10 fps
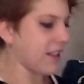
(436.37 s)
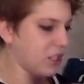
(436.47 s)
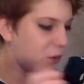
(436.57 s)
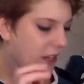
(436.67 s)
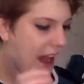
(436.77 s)
is
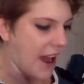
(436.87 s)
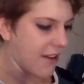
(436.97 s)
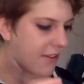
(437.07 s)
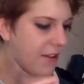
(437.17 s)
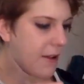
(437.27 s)
you can
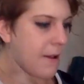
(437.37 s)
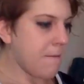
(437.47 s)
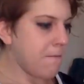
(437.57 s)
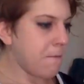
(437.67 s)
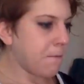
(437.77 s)
have
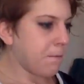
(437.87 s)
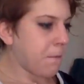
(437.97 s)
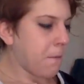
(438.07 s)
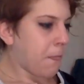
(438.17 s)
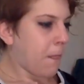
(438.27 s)

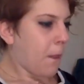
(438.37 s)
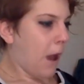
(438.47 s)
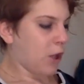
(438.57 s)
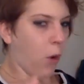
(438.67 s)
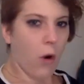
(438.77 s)

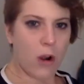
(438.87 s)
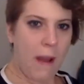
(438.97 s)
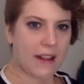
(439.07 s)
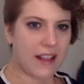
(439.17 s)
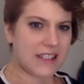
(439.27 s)
a
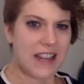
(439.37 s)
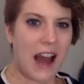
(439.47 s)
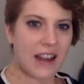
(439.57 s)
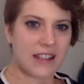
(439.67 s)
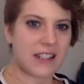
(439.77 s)
quarterback that's
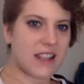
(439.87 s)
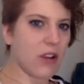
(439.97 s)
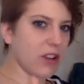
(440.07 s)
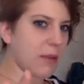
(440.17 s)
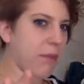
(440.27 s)
not
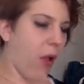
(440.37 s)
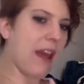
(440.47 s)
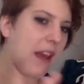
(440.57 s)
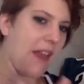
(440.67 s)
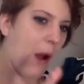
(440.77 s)
necessarily
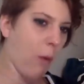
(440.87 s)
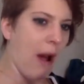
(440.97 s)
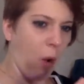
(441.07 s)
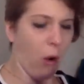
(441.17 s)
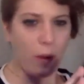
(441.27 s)
playing that
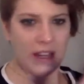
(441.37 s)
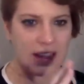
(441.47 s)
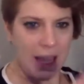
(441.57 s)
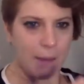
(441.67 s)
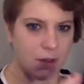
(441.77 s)
well or winning
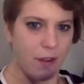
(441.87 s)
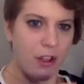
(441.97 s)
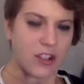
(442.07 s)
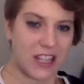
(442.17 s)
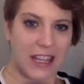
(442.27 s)
games for
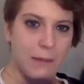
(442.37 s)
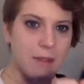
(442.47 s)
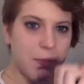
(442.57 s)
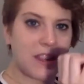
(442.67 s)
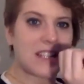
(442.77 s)
their
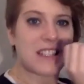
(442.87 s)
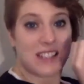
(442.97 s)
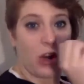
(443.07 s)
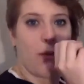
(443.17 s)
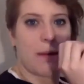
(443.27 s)
teams, but they
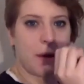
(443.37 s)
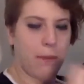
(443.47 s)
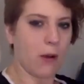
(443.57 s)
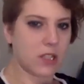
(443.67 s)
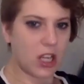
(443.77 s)
still might be
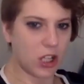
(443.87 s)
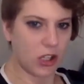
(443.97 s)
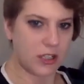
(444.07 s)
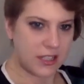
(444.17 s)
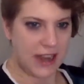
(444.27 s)
posting
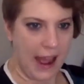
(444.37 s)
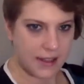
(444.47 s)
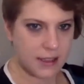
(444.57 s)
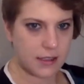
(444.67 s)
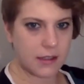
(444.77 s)
good
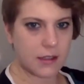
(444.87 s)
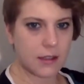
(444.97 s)
stats.